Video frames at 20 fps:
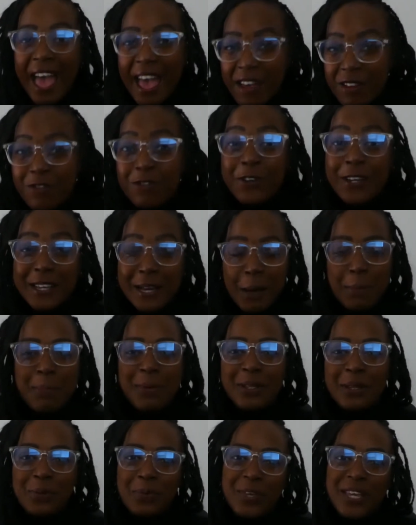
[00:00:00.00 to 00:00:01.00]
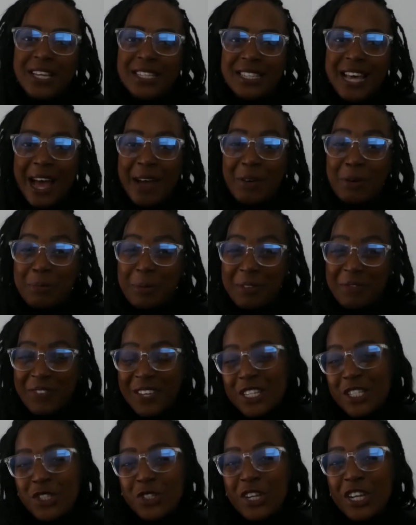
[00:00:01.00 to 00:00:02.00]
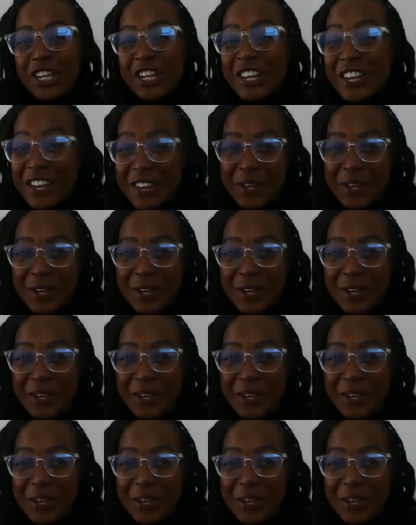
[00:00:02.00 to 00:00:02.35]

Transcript: every couple of weeks I will be featuring